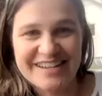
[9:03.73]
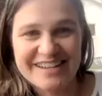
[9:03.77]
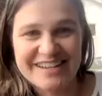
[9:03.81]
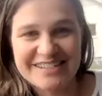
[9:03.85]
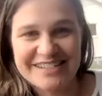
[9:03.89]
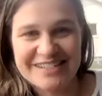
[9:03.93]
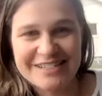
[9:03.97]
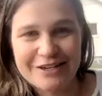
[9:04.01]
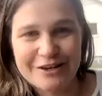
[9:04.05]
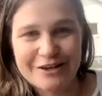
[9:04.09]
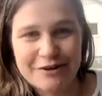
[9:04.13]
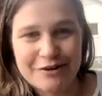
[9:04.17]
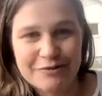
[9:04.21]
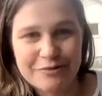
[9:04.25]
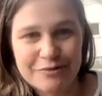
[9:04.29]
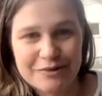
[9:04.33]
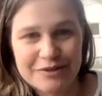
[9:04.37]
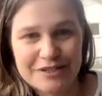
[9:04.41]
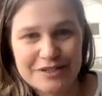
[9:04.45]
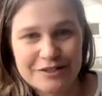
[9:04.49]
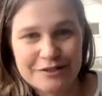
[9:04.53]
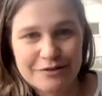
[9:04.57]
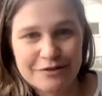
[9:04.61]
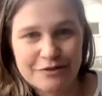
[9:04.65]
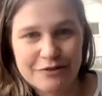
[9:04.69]
And so
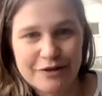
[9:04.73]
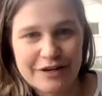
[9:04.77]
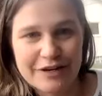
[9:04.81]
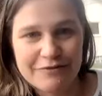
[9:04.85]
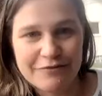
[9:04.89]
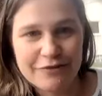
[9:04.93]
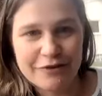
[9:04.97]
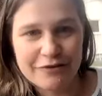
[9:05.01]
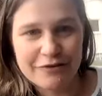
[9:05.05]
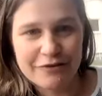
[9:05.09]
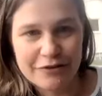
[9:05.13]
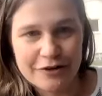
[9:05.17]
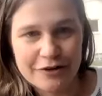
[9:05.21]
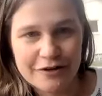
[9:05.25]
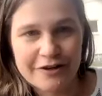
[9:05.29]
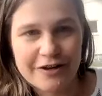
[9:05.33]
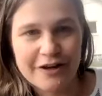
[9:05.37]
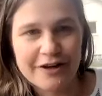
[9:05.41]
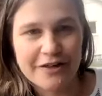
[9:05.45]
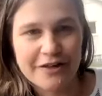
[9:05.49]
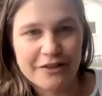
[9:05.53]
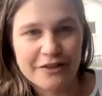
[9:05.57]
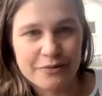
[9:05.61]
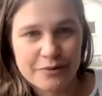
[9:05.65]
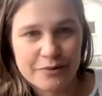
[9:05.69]
we're so grateful for
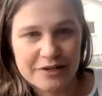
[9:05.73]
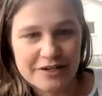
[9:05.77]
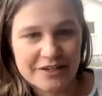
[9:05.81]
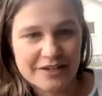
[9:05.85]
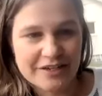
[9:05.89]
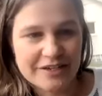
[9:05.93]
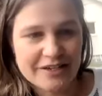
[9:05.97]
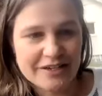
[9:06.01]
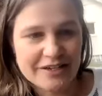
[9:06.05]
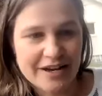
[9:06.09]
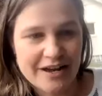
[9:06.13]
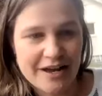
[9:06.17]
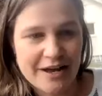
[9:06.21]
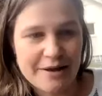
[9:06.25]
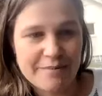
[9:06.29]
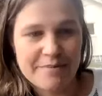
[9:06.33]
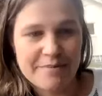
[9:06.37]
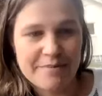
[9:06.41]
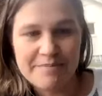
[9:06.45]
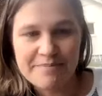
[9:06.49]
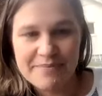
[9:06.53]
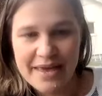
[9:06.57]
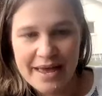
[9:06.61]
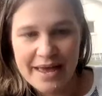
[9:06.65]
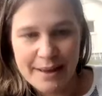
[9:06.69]
all the work
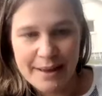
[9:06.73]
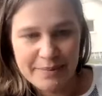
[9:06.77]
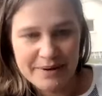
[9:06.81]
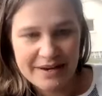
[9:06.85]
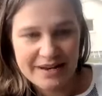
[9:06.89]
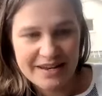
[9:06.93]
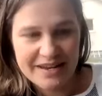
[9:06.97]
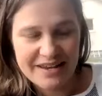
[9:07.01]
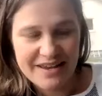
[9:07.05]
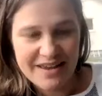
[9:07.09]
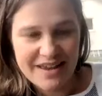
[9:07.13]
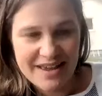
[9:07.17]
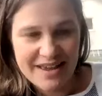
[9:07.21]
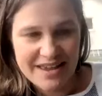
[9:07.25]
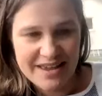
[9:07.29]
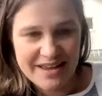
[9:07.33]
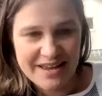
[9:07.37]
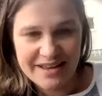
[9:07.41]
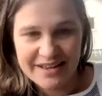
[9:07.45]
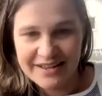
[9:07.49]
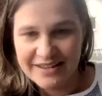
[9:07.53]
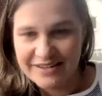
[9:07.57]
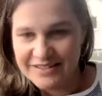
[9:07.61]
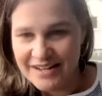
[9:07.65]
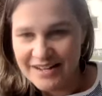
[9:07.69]
happening.
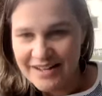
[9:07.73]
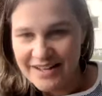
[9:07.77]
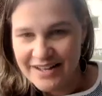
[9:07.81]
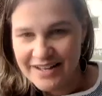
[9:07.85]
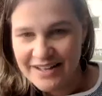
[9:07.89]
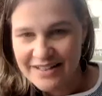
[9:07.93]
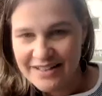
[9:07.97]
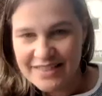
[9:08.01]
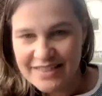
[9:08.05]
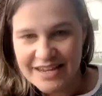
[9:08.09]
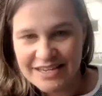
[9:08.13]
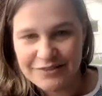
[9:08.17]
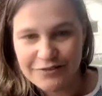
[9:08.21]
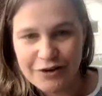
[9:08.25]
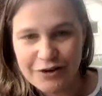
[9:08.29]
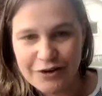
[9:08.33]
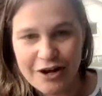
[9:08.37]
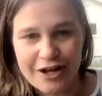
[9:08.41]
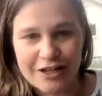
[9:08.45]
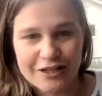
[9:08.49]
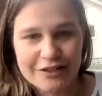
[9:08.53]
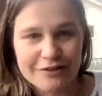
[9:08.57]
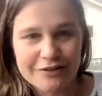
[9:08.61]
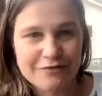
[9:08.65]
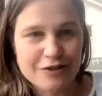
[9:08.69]
And thanks for
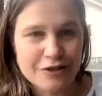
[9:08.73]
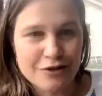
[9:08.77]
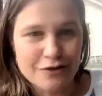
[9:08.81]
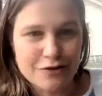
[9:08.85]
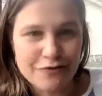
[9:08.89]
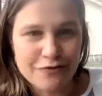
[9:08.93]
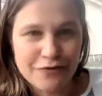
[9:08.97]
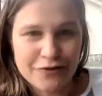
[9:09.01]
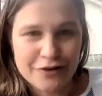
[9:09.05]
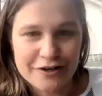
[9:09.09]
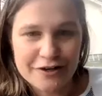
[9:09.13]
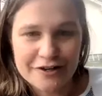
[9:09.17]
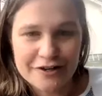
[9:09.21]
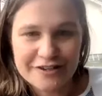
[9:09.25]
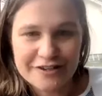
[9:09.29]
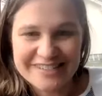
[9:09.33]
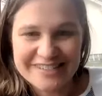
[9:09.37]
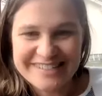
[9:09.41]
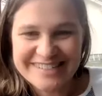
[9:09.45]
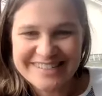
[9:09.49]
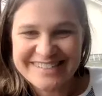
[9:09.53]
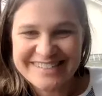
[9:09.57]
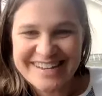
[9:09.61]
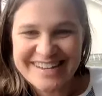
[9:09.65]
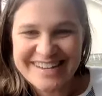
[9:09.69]
all of you for
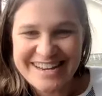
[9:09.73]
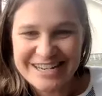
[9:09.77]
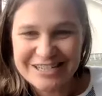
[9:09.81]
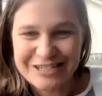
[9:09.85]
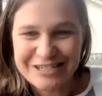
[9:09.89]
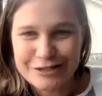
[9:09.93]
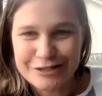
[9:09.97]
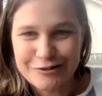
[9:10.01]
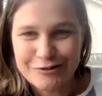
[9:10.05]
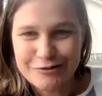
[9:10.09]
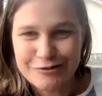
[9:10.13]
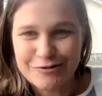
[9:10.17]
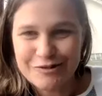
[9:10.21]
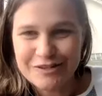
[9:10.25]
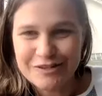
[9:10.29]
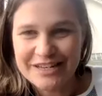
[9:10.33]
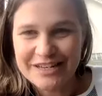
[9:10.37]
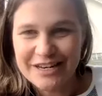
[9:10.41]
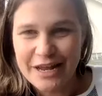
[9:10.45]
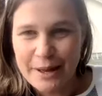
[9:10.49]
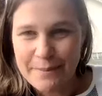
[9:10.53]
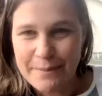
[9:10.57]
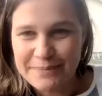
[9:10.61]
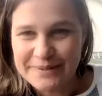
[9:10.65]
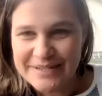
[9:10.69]
staying tuned
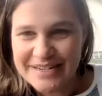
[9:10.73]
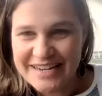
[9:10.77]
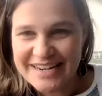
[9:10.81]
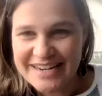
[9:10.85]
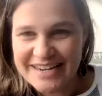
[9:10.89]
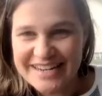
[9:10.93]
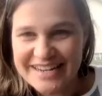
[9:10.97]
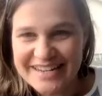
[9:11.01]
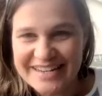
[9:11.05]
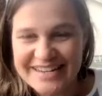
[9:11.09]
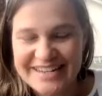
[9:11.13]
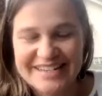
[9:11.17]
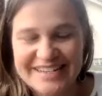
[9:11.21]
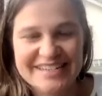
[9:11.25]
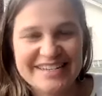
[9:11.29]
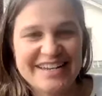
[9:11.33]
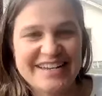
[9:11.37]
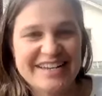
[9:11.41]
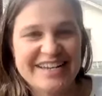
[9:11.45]
and updated.